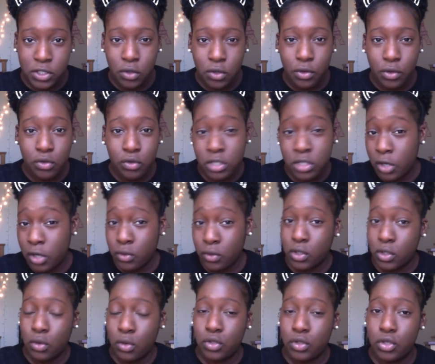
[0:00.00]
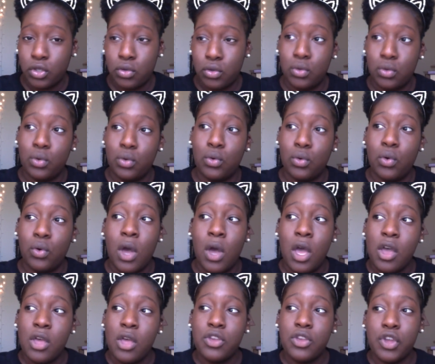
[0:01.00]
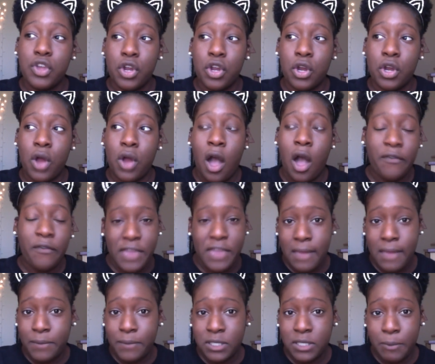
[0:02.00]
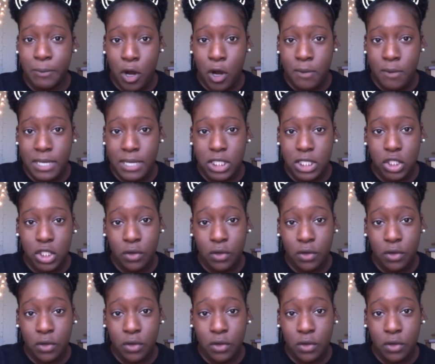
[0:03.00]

So those shuttles go to your off-campus apartment.